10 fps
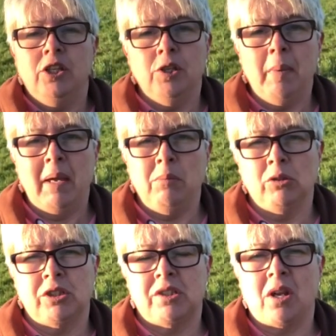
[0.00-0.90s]
You may
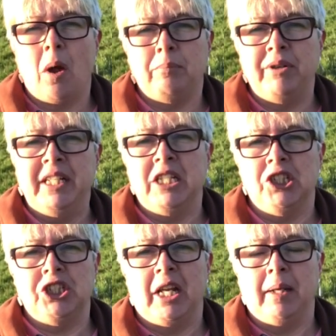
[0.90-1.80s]
want to start
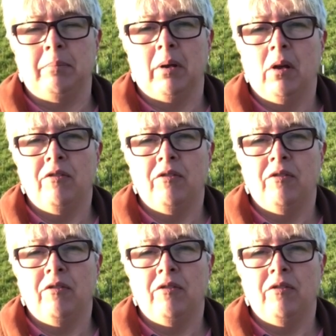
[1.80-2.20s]
breeding sheep